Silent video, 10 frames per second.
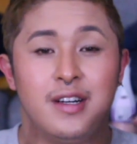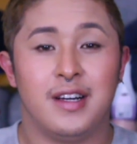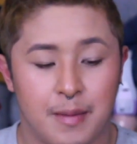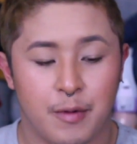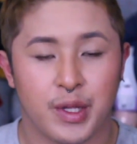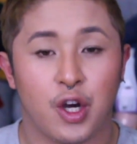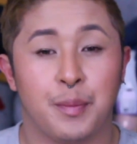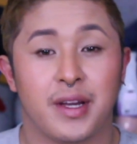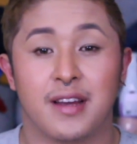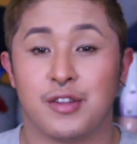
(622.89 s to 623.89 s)
I really hope
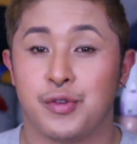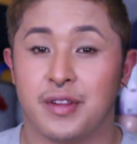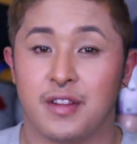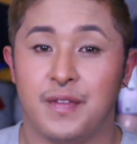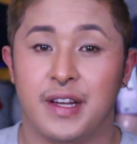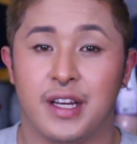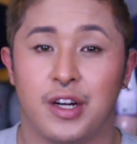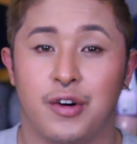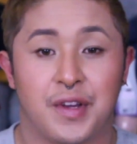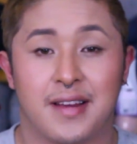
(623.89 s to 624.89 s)
you guys enjoyed this
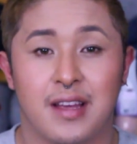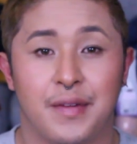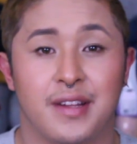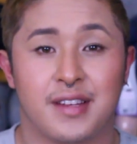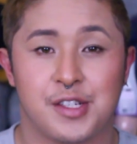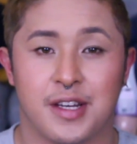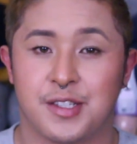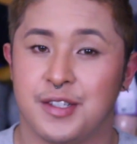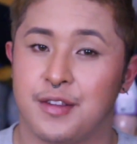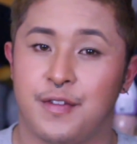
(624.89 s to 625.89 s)
video. If you guys have any
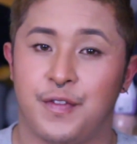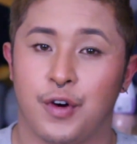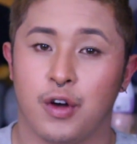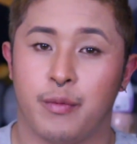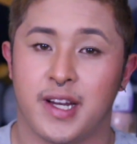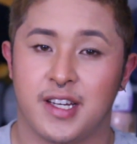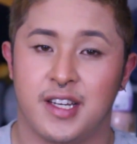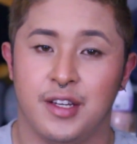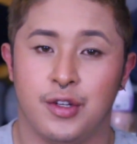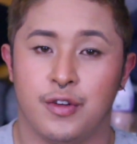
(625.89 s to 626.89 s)
suggestions for what I
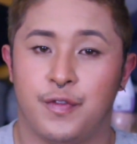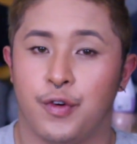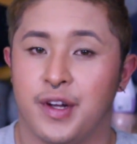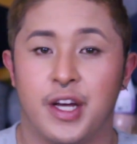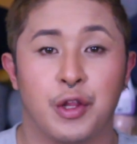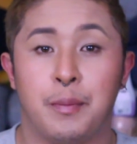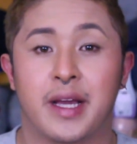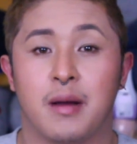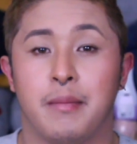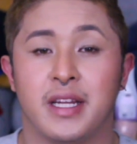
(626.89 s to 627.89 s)
can do for another
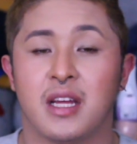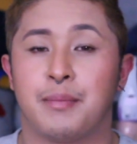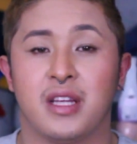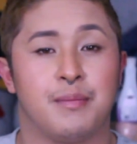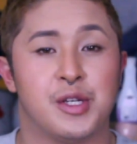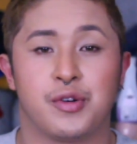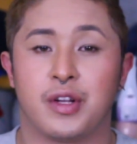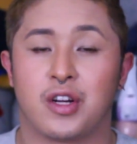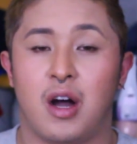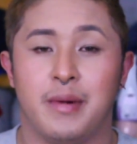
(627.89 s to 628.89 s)
Makeup Monday, please be sure
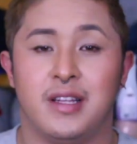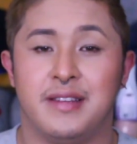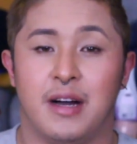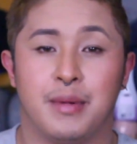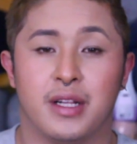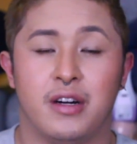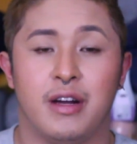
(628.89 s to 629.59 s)
to comment it down below.